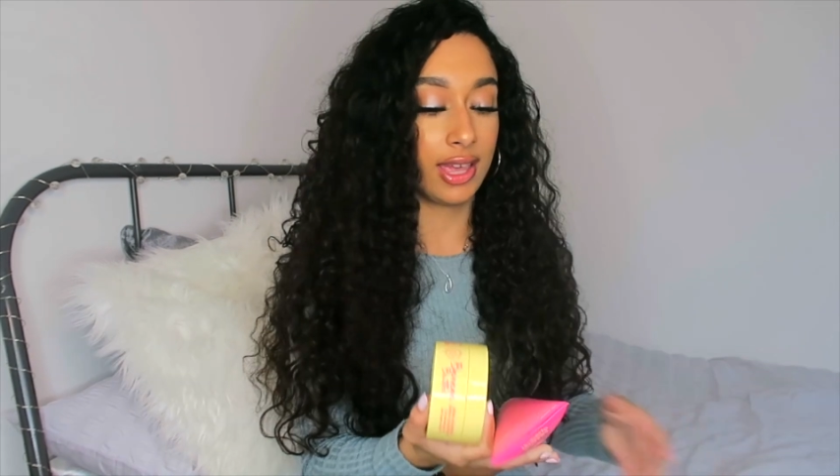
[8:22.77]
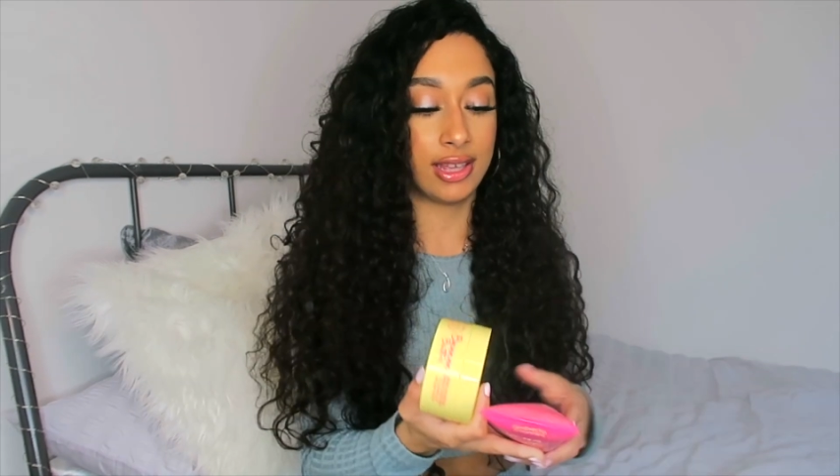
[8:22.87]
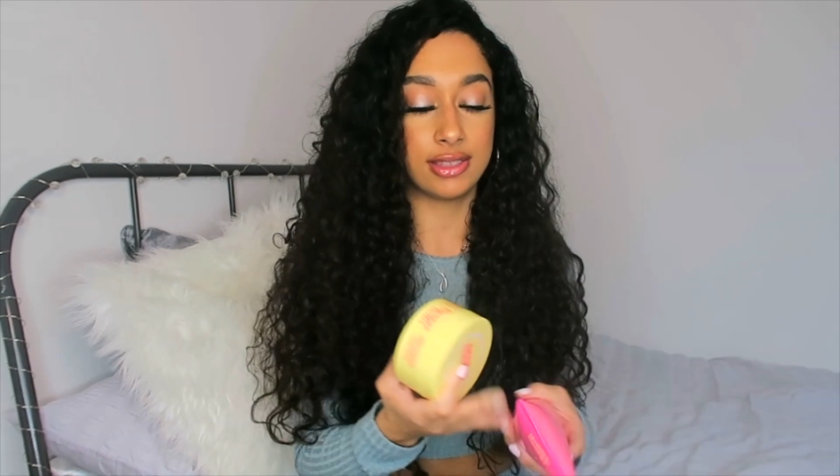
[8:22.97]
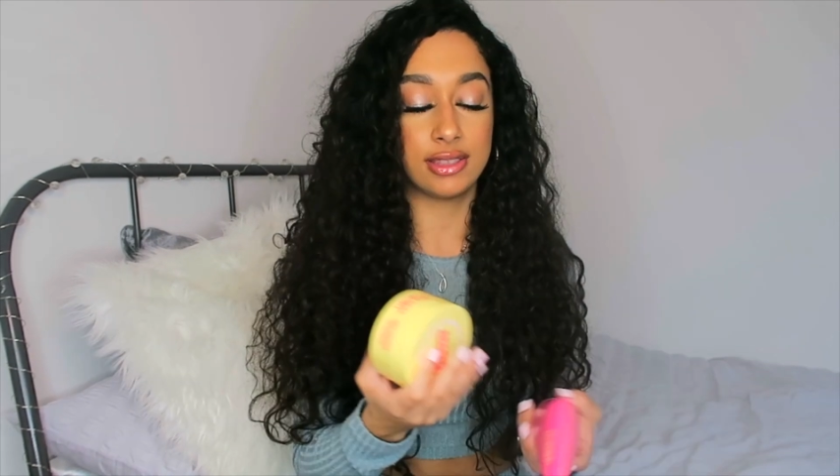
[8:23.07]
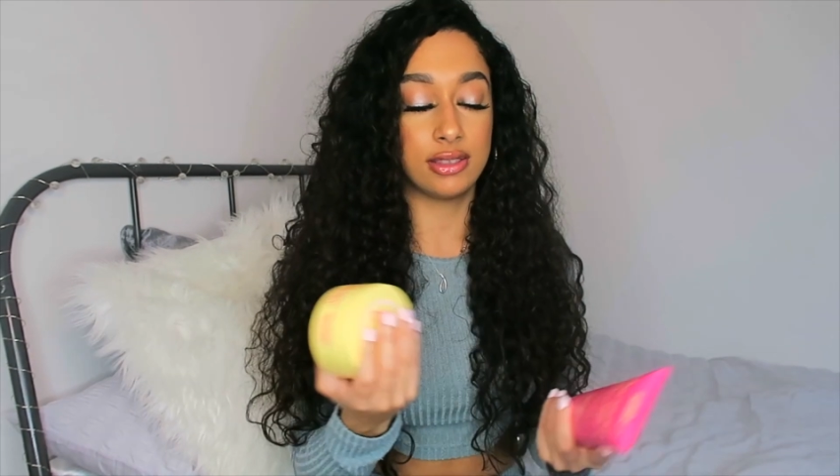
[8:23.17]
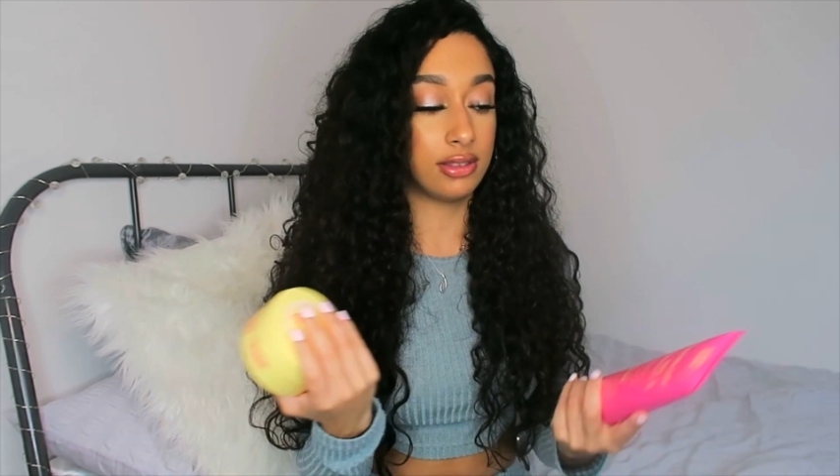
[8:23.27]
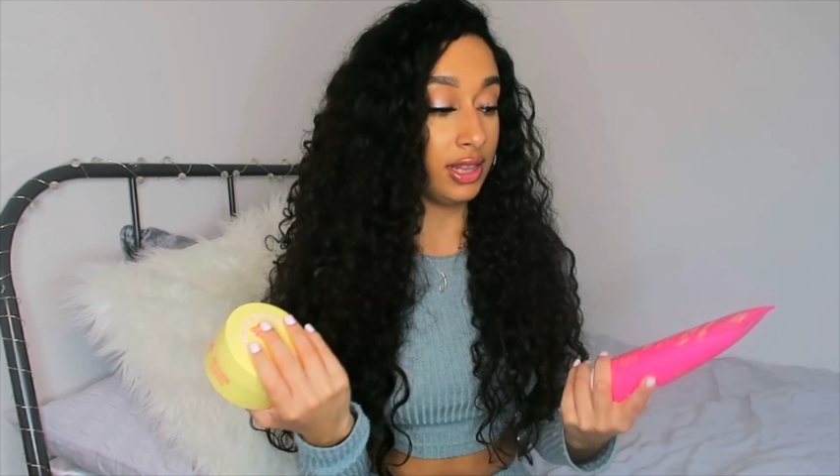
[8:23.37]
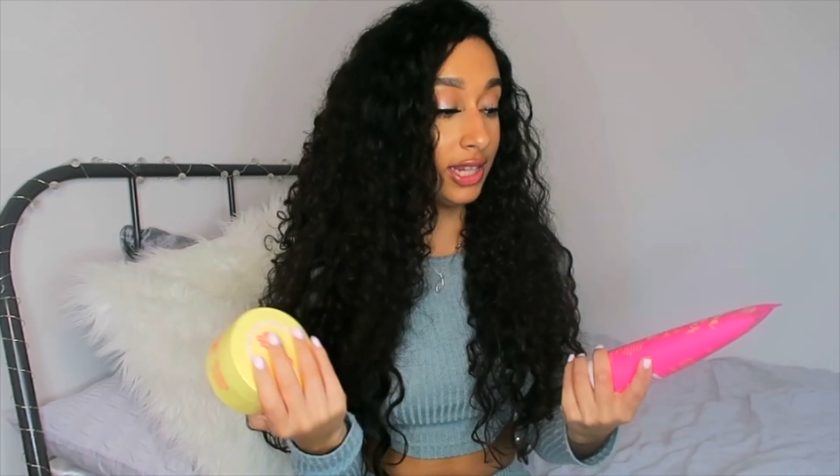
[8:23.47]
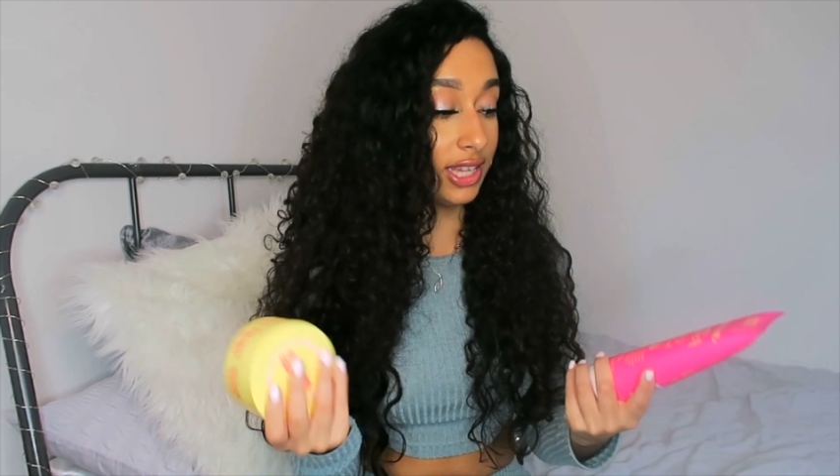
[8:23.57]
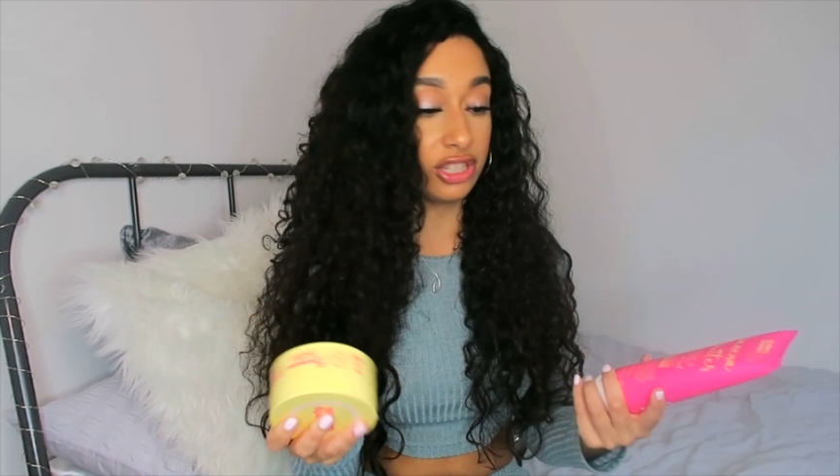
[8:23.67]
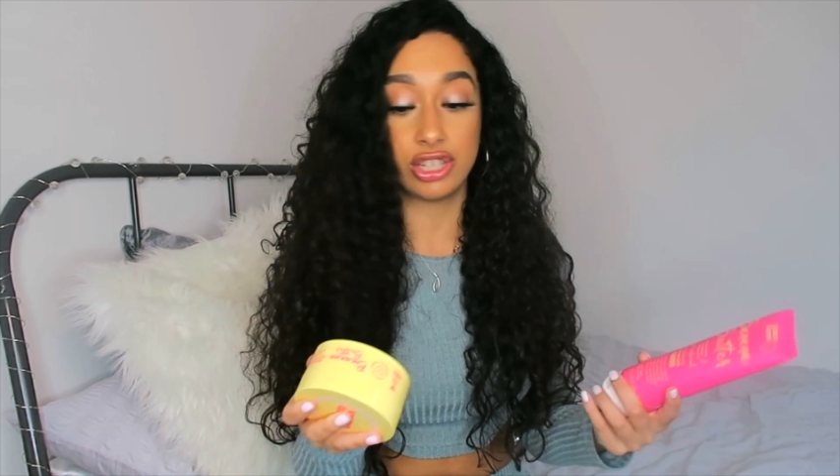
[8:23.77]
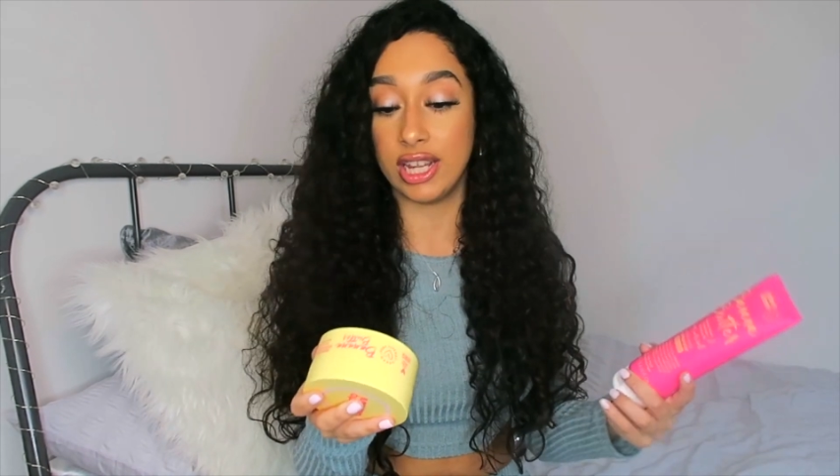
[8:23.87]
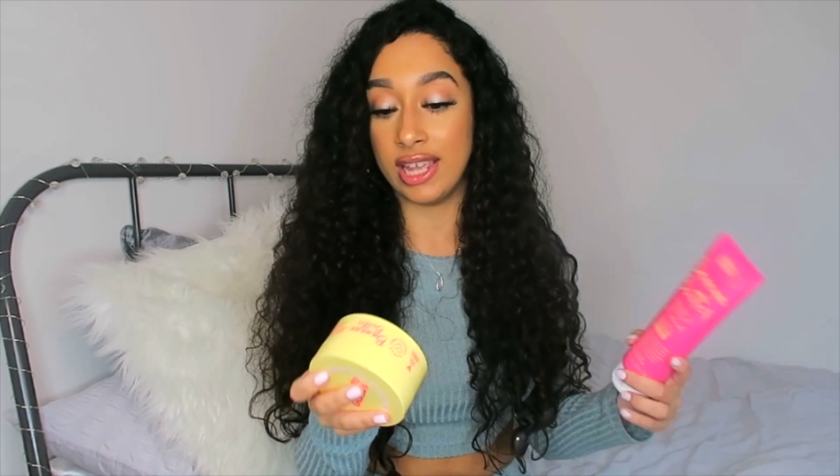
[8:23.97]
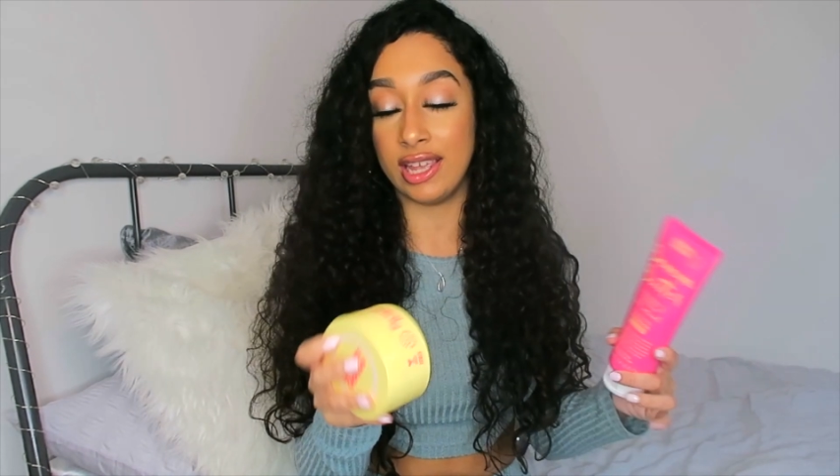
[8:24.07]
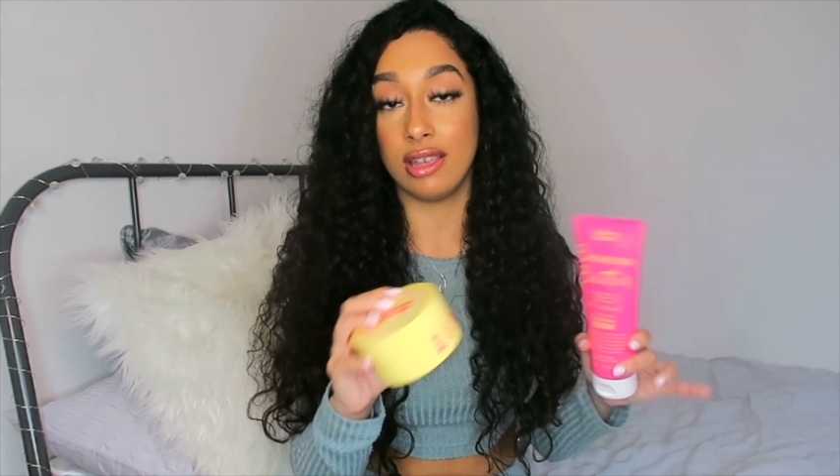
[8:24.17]
It's
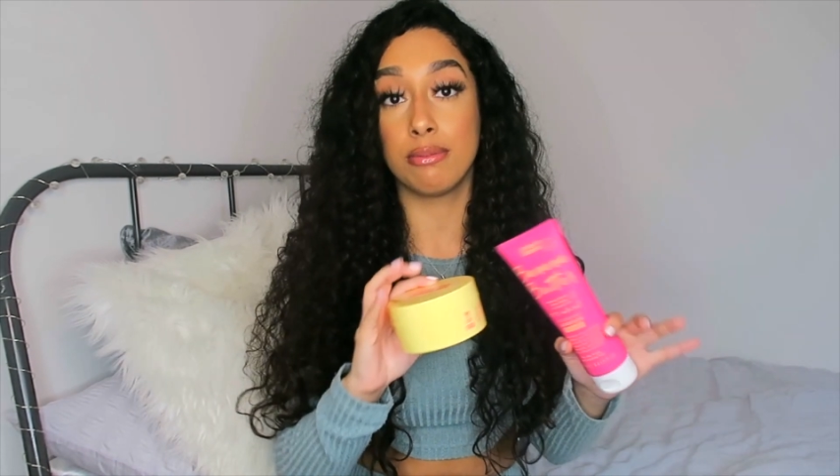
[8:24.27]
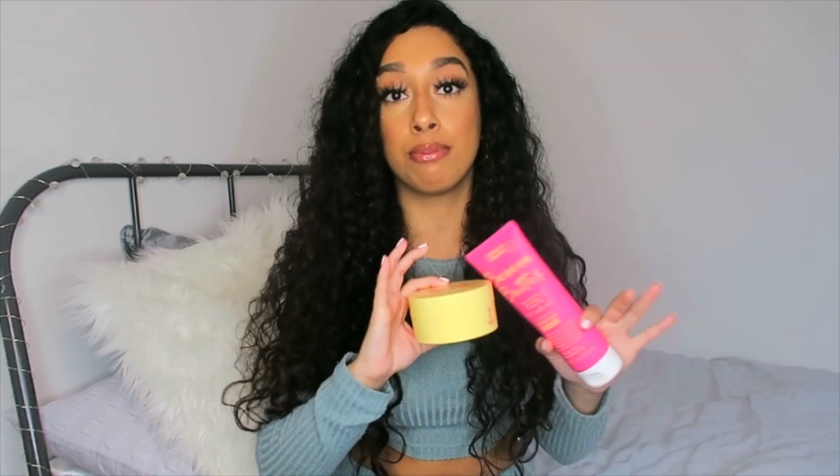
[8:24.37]
literally